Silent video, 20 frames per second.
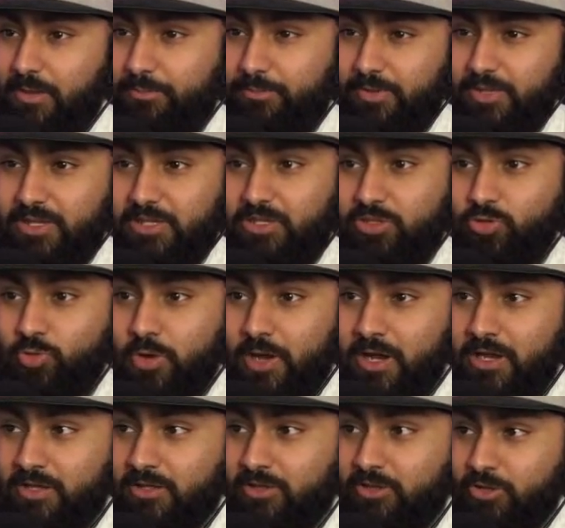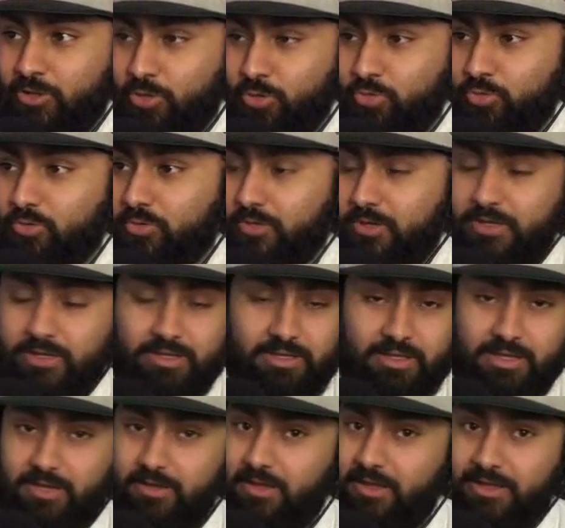Ping Yuan Liu, I
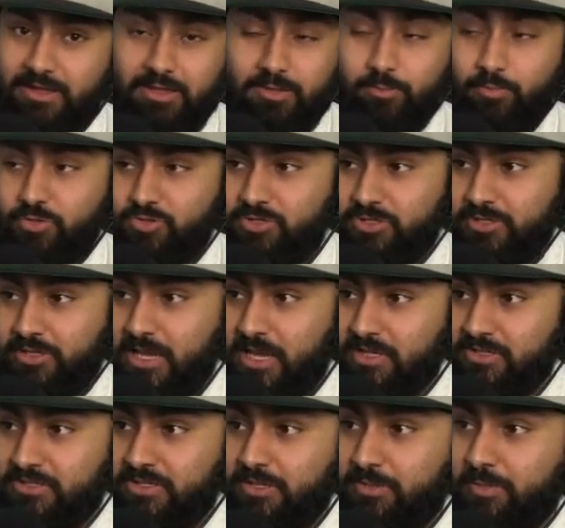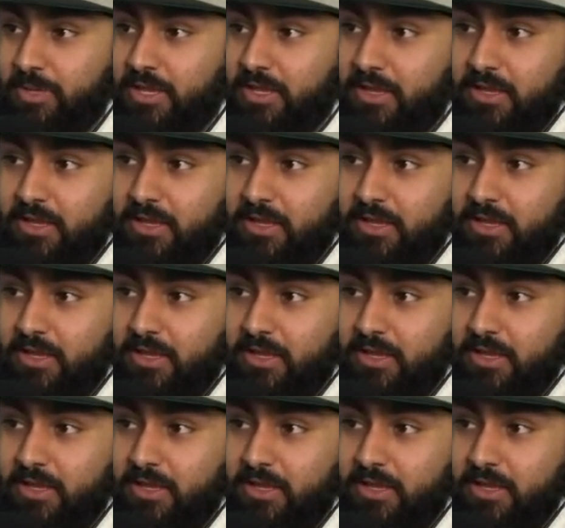keep butchering the guy's name.